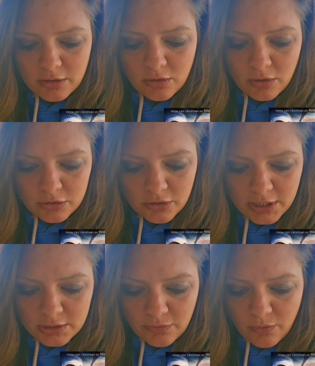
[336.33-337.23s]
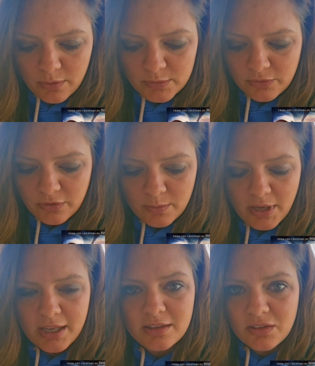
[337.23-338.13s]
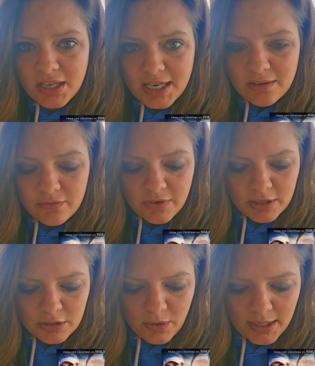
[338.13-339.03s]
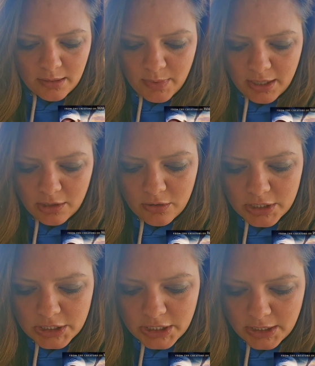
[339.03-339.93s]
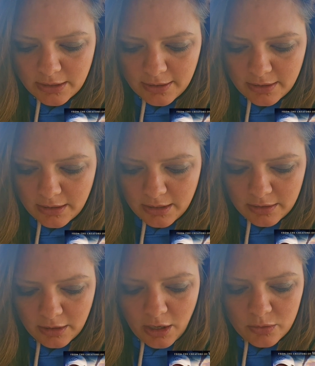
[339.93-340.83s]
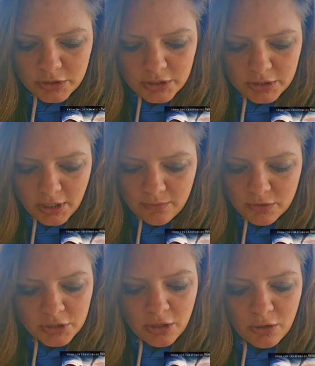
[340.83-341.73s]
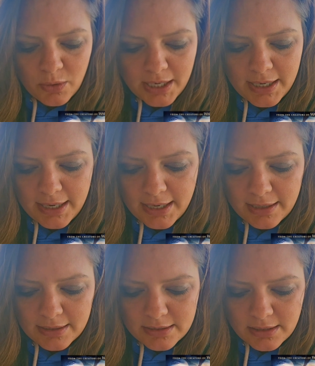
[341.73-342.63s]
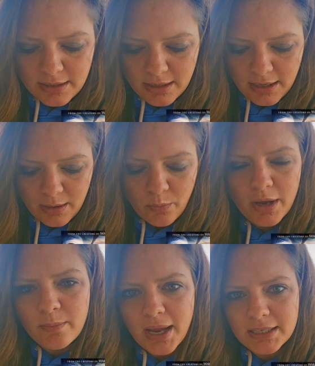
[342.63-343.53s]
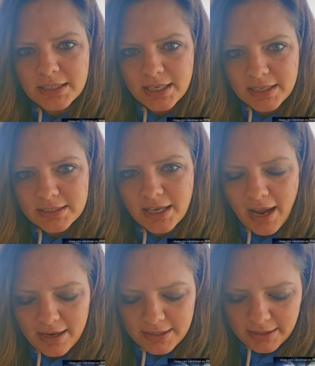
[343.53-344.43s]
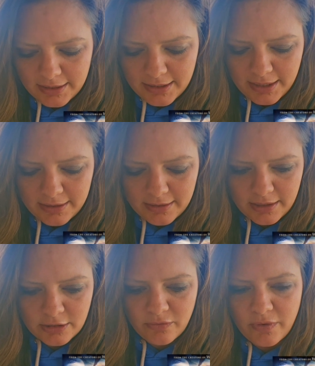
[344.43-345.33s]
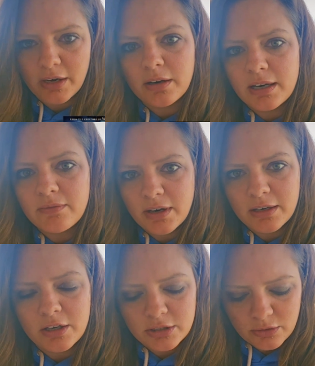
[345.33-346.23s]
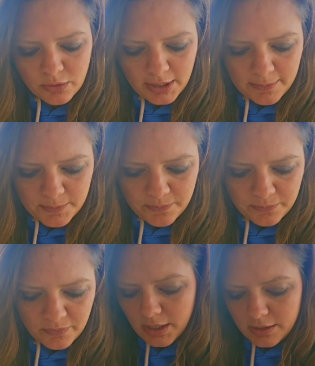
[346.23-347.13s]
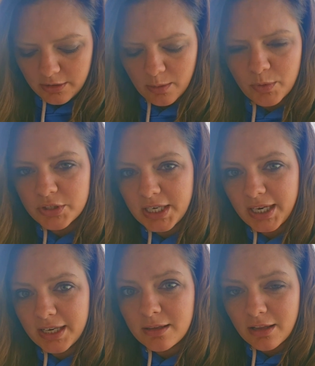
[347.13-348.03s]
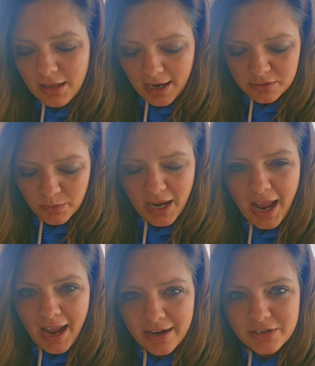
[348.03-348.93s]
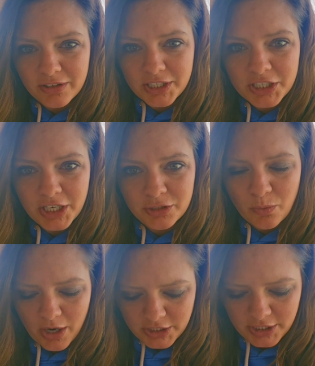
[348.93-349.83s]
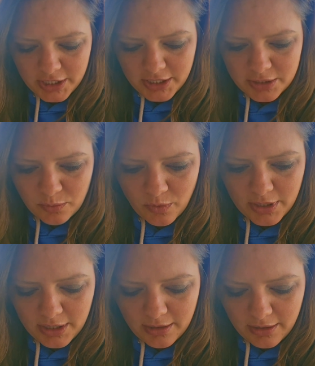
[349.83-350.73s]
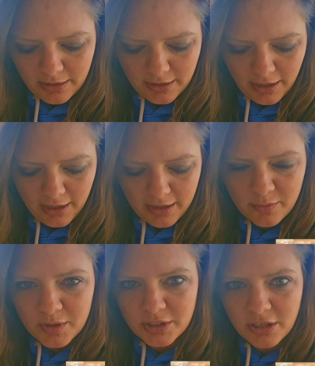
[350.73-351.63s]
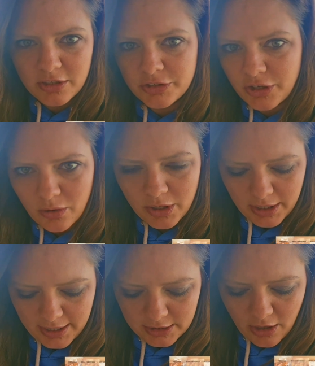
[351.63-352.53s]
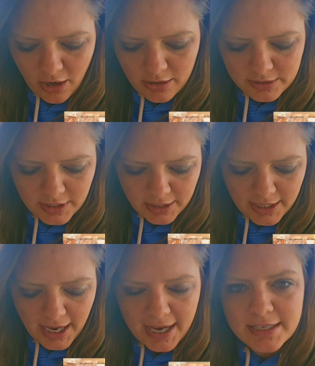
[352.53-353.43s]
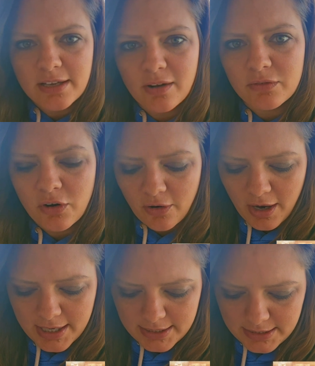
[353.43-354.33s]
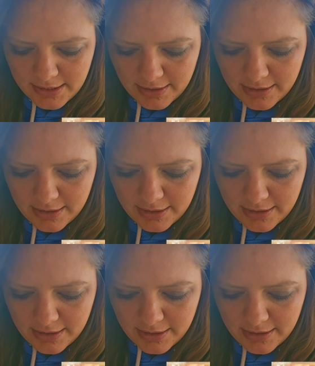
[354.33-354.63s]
The girl transforms from a thief to a committed Christian. The coach discovers who he is and what makes his identity. It's a very, very good story. All right, number 10, and the last one, I actually just watched it this morning, and it was so good. It's called The Case of Christ.